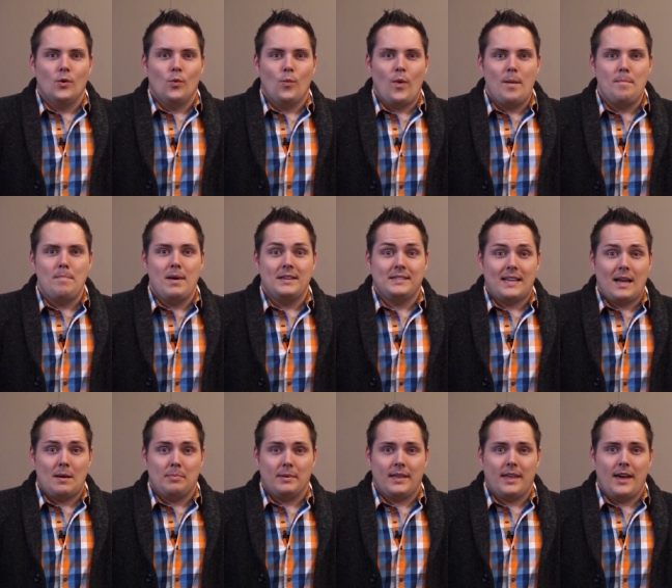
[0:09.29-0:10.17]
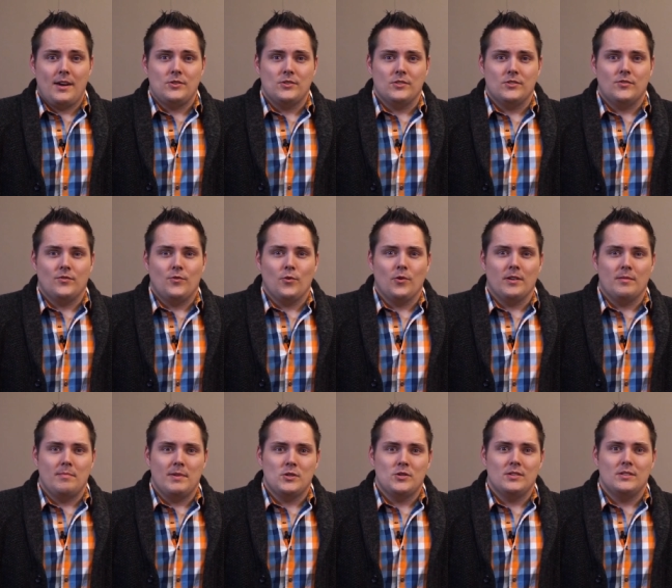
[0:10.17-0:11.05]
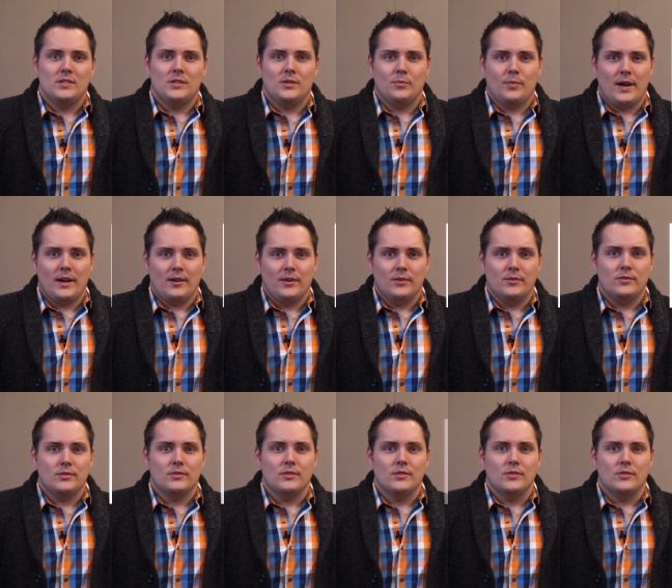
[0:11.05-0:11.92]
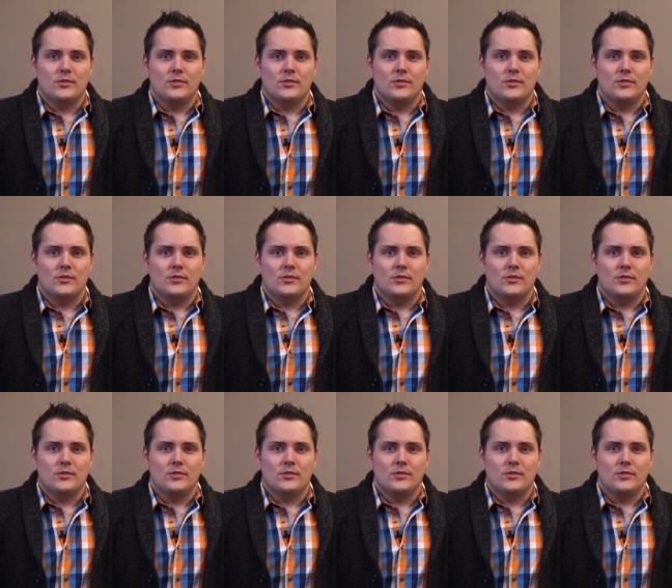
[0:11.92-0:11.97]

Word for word: Web-based applications for admissions and records,